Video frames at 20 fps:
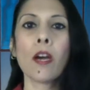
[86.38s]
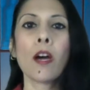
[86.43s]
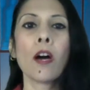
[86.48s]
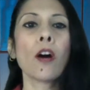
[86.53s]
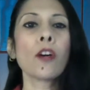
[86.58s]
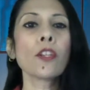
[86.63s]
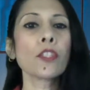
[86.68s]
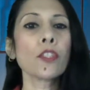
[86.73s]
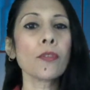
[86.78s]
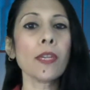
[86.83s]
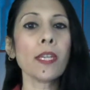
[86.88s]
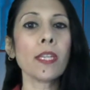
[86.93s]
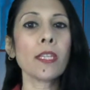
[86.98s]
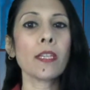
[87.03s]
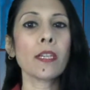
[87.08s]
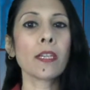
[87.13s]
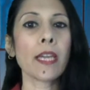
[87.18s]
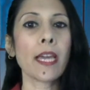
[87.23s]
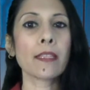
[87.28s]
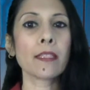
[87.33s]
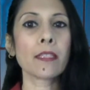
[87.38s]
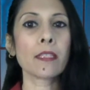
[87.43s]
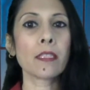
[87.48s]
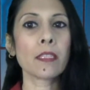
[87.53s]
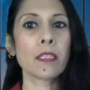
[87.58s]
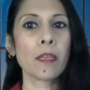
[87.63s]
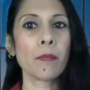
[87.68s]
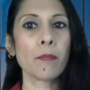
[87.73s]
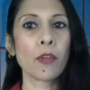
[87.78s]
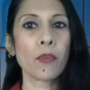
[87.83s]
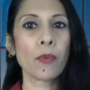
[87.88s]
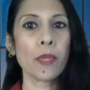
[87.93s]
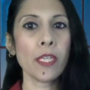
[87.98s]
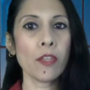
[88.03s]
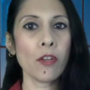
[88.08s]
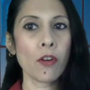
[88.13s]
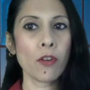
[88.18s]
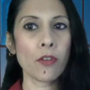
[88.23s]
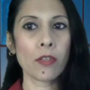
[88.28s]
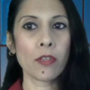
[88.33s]
Australia cancels
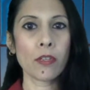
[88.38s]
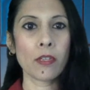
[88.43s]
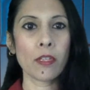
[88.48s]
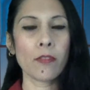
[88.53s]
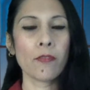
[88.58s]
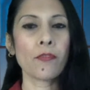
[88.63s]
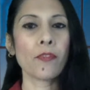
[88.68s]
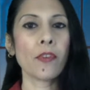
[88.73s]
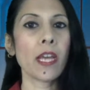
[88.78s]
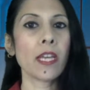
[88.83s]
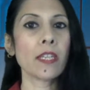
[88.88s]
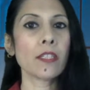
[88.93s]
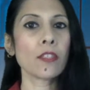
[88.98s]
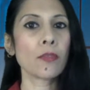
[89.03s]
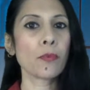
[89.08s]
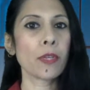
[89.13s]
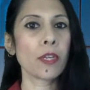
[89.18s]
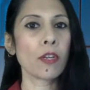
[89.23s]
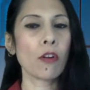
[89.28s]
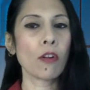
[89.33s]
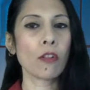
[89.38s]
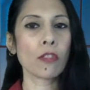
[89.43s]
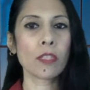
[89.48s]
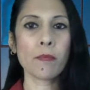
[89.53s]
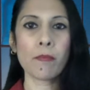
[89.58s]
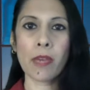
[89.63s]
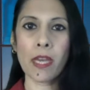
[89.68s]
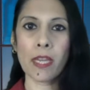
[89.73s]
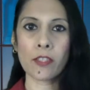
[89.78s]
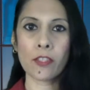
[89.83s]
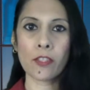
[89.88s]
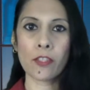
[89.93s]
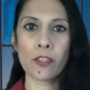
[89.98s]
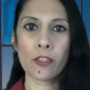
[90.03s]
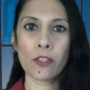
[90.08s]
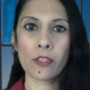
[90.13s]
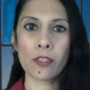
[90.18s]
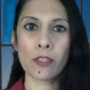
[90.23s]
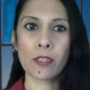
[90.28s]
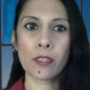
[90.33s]
submarine order. France recalls
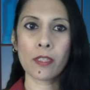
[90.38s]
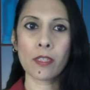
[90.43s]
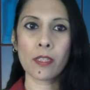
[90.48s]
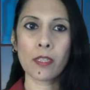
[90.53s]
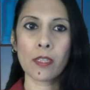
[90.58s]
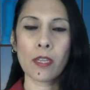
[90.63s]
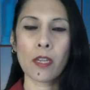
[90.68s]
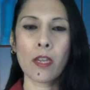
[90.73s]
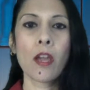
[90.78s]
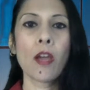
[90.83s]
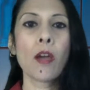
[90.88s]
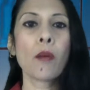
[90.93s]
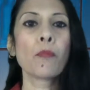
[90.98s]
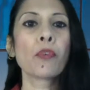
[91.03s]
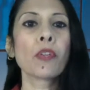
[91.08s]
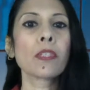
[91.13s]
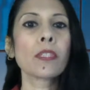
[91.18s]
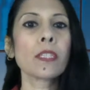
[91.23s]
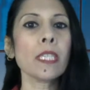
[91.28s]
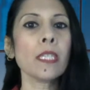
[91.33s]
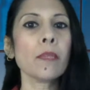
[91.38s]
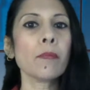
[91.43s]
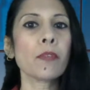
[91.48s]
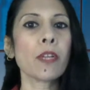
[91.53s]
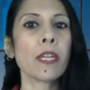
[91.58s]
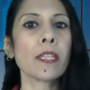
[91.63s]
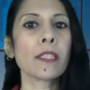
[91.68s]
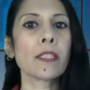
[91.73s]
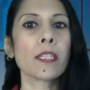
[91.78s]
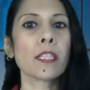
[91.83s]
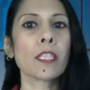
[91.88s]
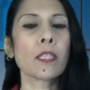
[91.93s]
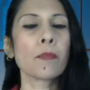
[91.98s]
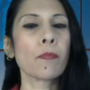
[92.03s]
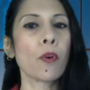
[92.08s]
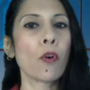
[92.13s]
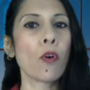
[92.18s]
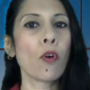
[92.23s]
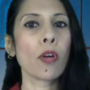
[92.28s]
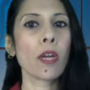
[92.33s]
ambassadors. Brazil president
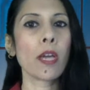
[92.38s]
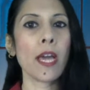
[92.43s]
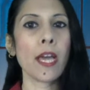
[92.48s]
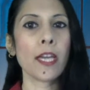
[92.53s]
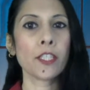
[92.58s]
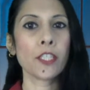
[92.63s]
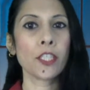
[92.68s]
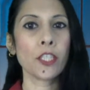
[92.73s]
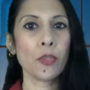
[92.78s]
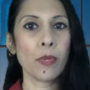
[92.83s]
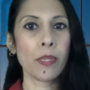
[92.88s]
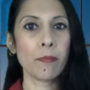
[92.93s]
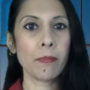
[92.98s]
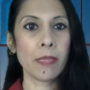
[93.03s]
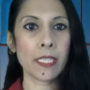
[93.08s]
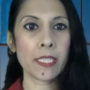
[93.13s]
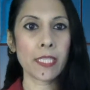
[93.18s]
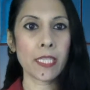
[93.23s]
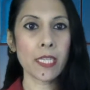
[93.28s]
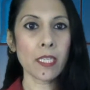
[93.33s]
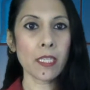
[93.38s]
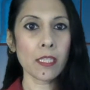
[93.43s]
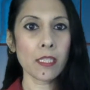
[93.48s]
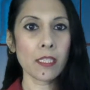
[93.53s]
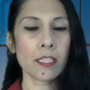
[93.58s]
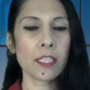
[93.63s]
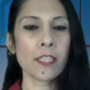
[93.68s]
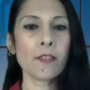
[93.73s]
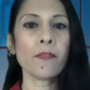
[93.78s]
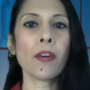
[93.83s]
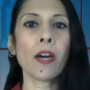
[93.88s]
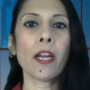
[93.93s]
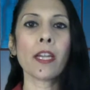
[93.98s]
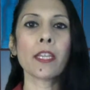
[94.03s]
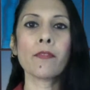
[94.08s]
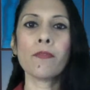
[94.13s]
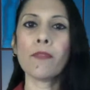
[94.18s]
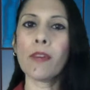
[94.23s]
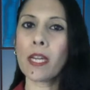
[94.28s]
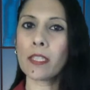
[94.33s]
spoke at UN meeting, defied
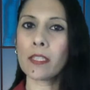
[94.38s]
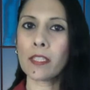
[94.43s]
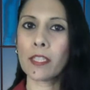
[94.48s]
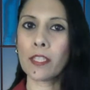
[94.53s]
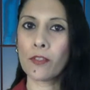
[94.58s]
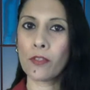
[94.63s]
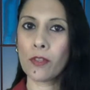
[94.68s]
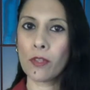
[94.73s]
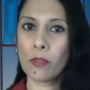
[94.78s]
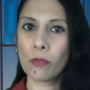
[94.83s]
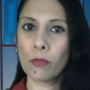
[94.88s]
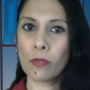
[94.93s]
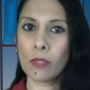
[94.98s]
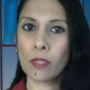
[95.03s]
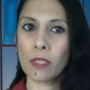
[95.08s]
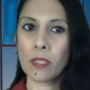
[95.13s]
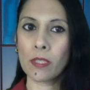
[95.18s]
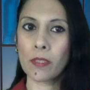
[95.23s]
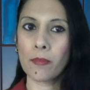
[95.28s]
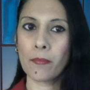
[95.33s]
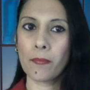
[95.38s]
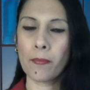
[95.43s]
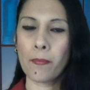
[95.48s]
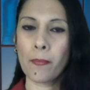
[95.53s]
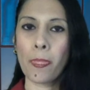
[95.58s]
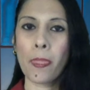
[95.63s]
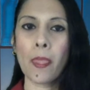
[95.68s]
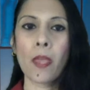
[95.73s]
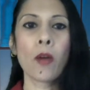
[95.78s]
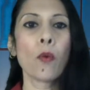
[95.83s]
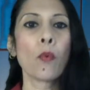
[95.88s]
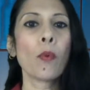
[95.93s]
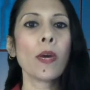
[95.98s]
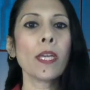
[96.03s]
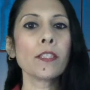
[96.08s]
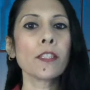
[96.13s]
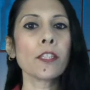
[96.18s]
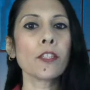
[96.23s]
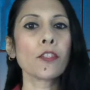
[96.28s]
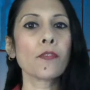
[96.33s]
vaccine rules.
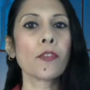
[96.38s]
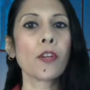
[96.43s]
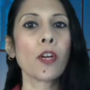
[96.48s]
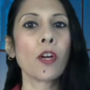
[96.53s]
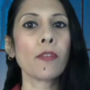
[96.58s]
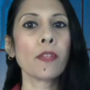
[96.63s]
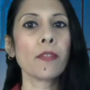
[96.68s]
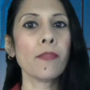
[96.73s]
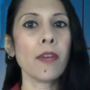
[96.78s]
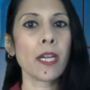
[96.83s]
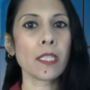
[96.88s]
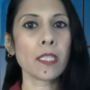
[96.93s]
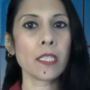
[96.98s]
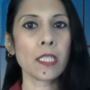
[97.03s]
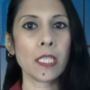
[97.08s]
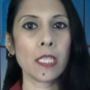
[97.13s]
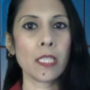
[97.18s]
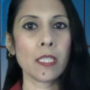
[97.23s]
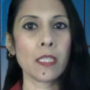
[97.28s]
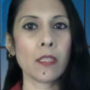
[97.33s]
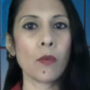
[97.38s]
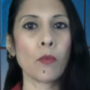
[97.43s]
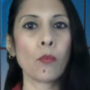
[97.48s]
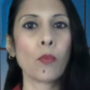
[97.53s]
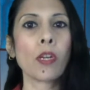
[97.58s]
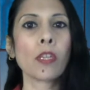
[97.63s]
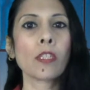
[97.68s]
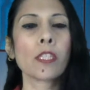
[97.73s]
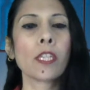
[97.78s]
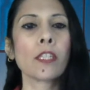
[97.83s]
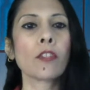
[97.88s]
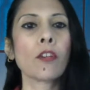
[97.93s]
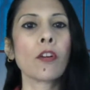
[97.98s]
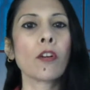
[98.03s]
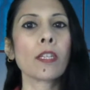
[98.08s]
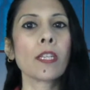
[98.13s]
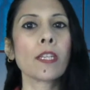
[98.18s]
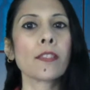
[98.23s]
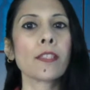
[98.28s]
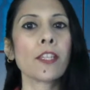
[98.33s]
Wastage of COVID vaccine. World Health
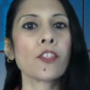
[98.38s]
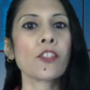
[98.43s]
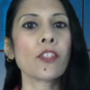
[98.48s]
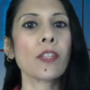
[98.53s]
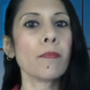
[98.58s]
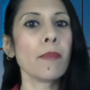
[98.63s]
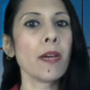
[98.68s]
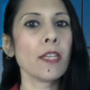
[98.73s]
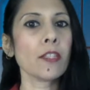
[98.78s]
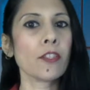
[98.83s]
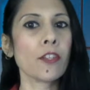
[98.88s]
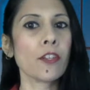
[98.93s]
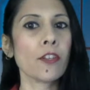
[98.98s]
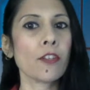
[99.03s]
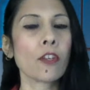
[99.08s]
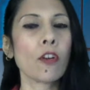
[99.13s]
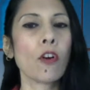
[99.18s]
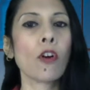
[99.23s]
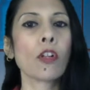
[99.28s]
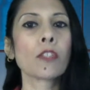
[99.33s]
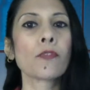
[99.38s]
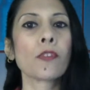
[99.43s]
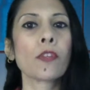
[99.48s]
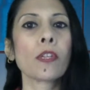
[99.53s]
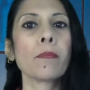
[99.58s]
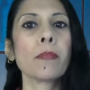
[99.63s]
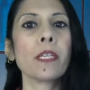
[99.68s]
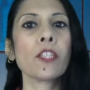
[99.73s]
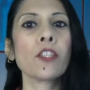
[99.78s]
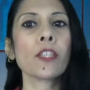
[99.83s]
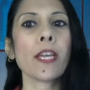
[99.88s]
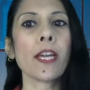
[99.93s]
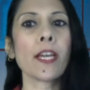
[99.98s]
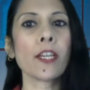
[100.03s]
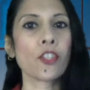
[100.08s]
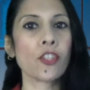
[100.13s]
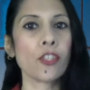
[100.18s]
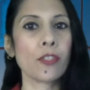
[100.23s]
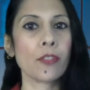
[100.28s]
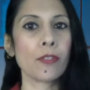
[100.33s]
Organization ambassador calls for immediate
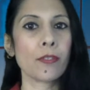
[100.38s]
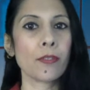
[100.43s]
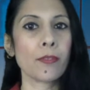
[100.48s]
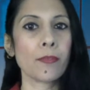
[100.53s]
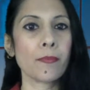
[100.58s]
action.